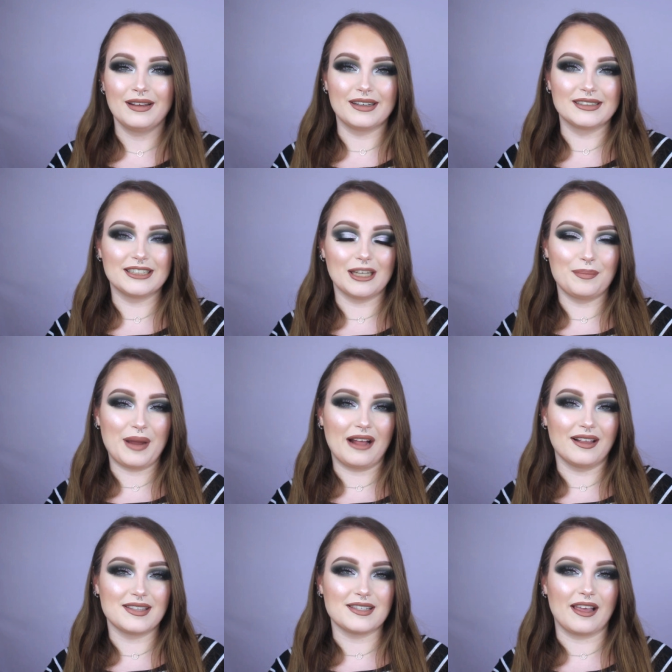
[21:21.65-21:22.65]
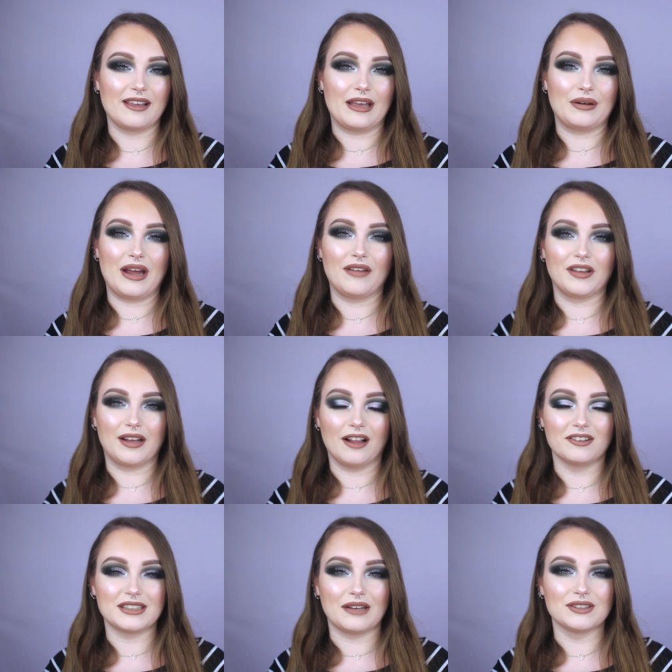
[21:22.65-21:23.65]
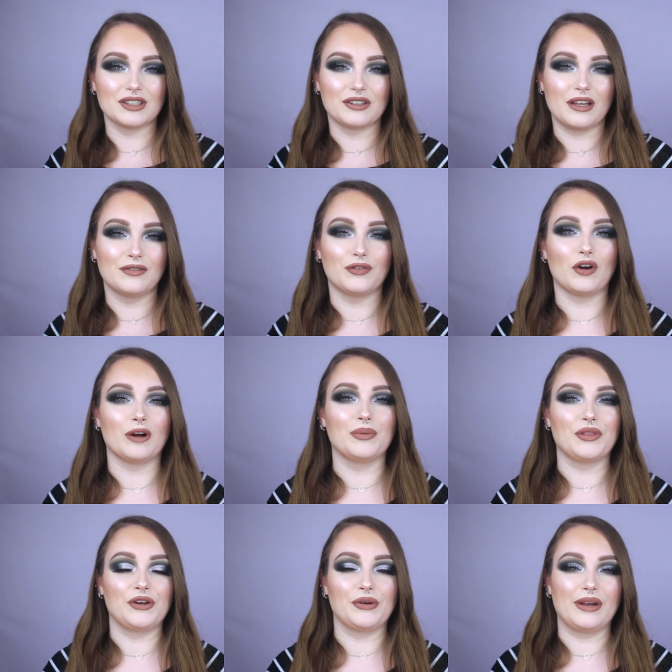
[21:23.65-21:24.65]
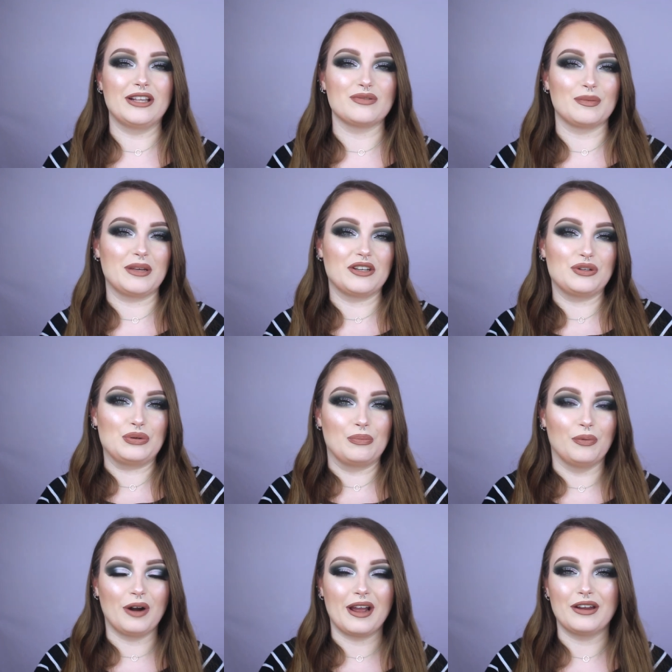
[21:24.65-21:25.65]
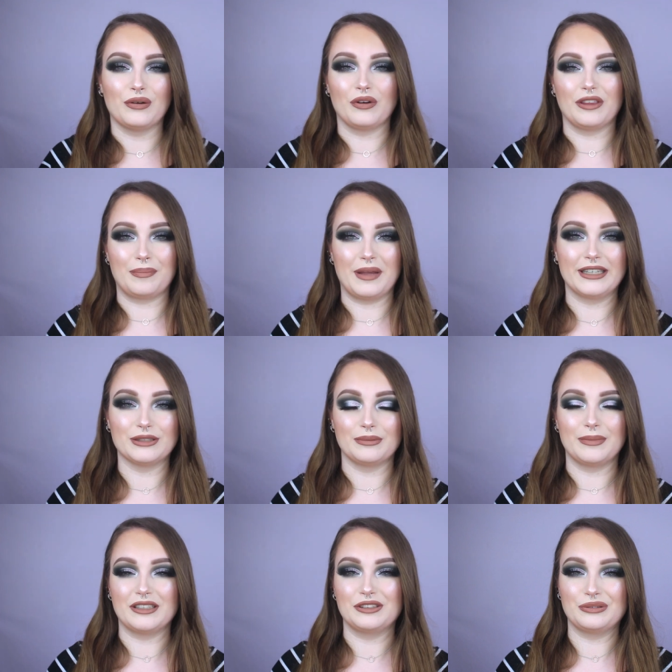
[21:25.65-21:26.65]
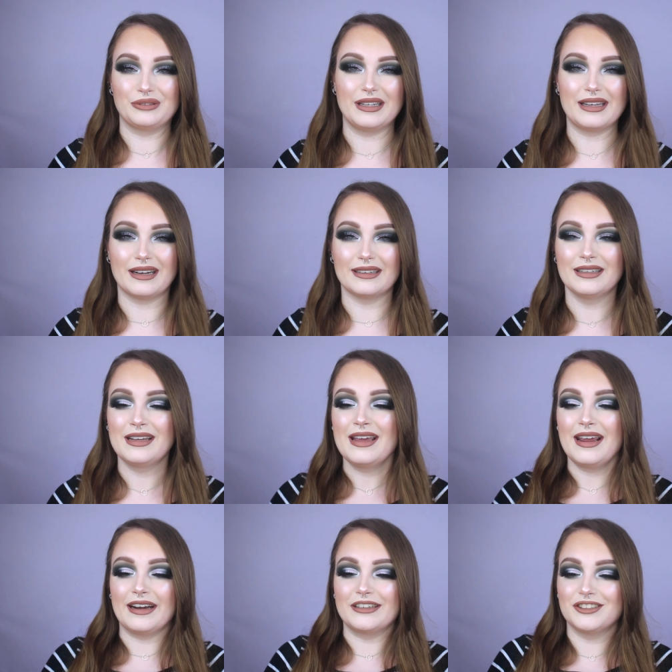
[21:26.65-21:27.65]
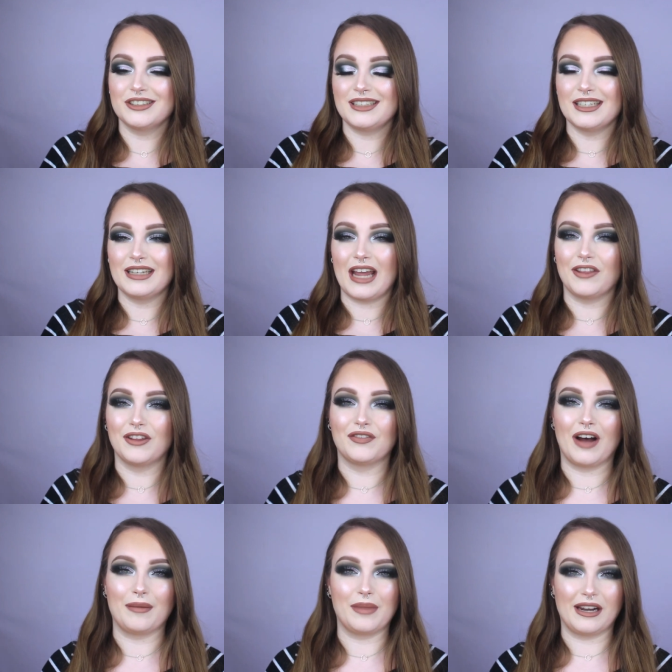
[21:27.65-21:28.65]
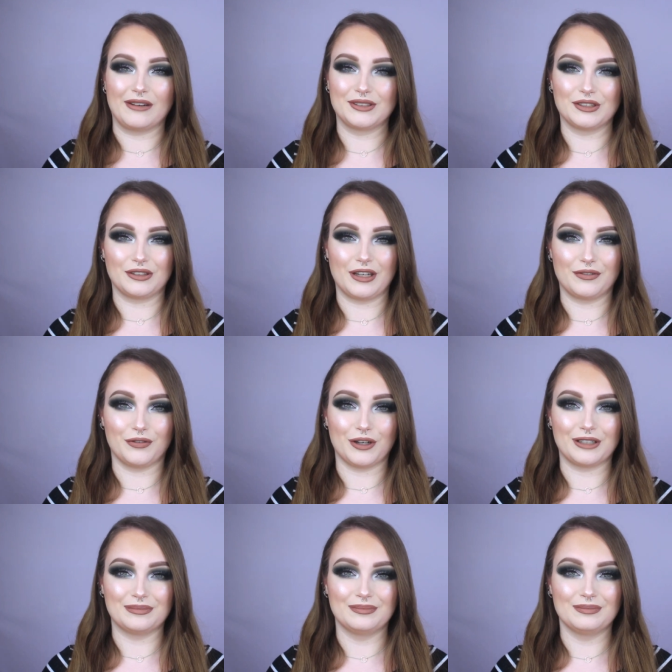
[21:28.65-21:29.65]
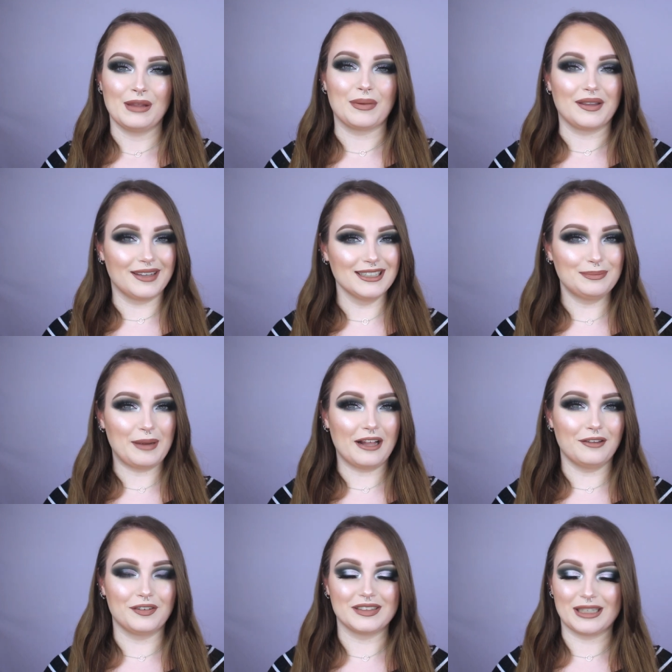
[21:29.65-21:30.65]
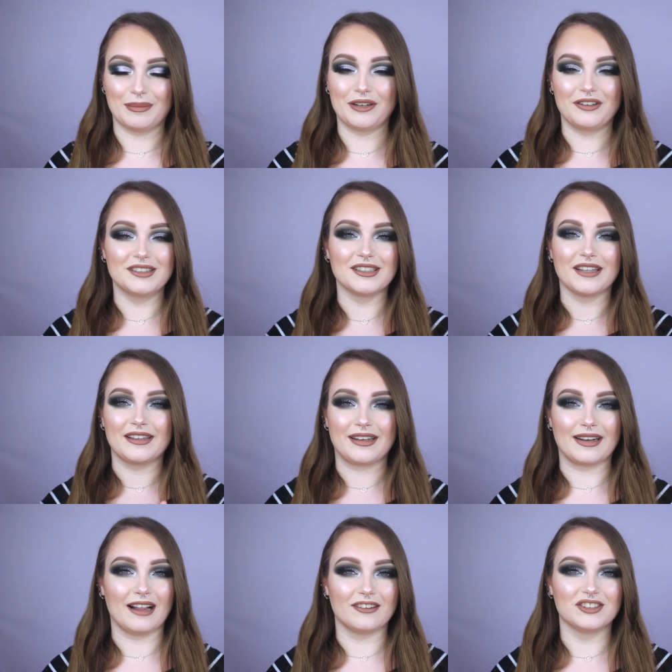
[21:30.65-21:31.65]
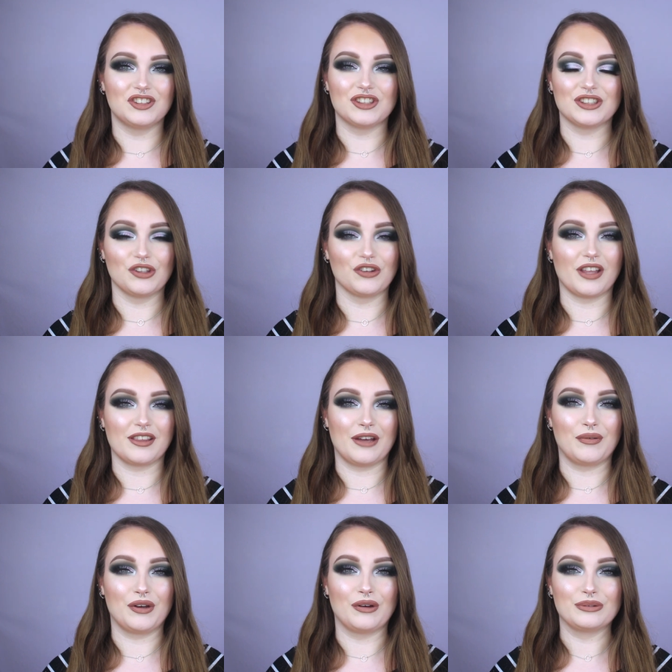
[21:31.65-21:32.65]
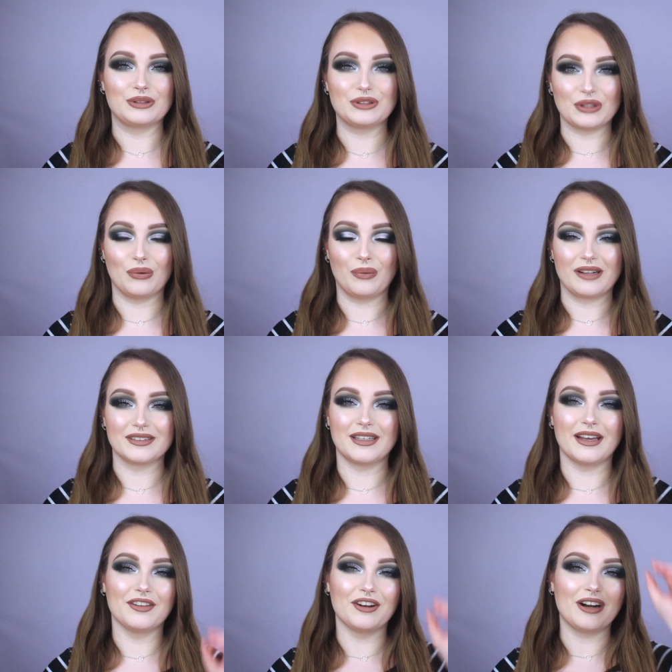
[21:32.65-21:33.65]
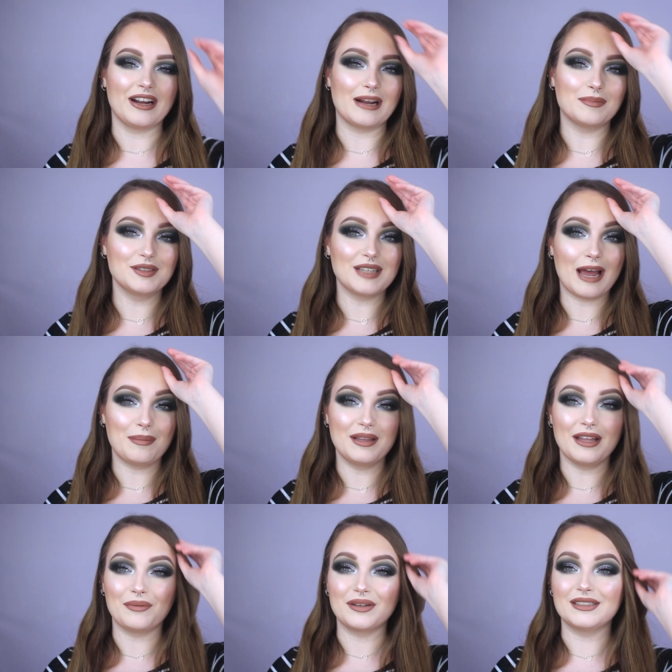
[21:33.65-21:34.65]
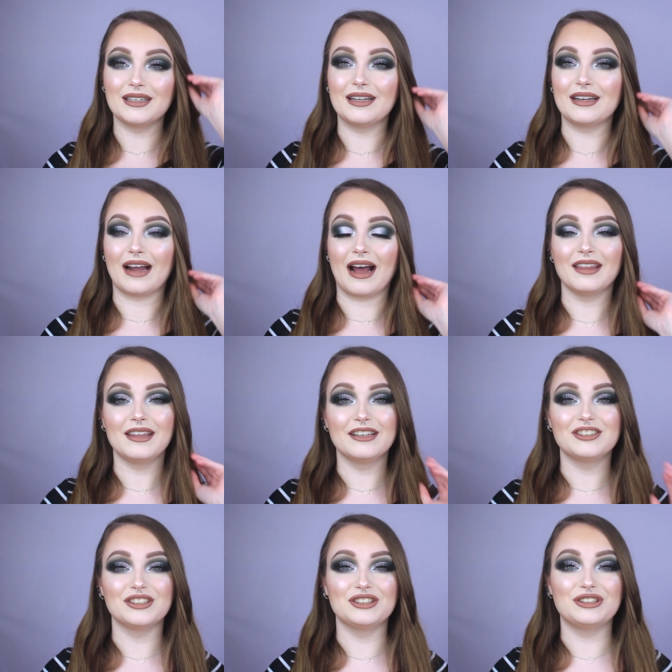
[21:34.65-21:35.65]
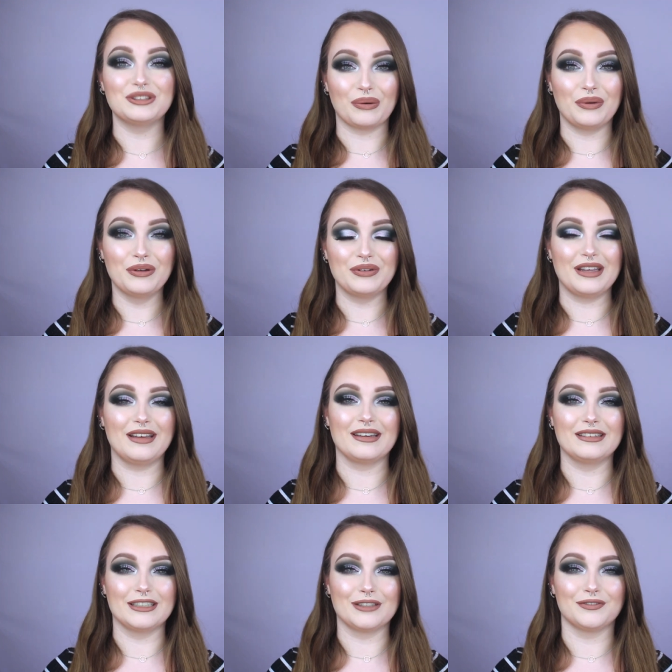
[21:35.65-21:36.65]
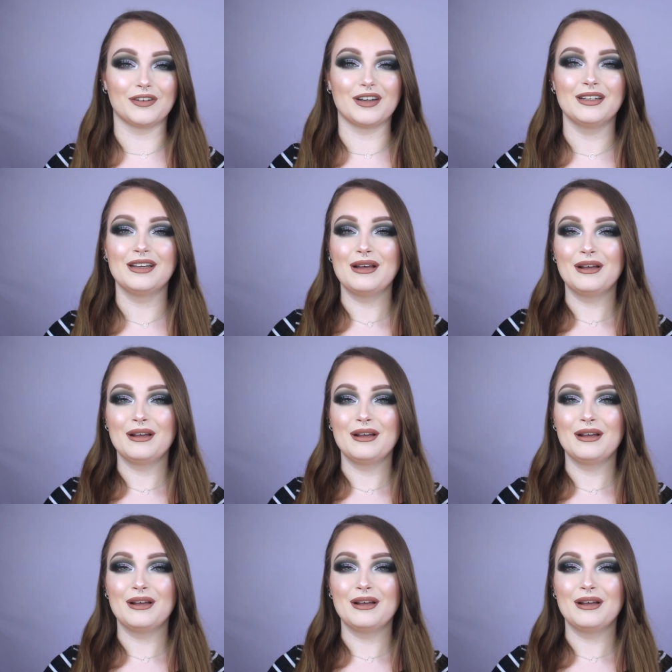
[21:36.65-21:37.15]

Because some palettes, like, they would have the colors I was looking for, but the greens would be too bright or the pinks would be too neon. And it just didn't have the vibe that I was looking for. But this palette, for some odd reason, like, the colors just look like they would go so well together. And I'm just happy that we did it. I think it's just so unique and different.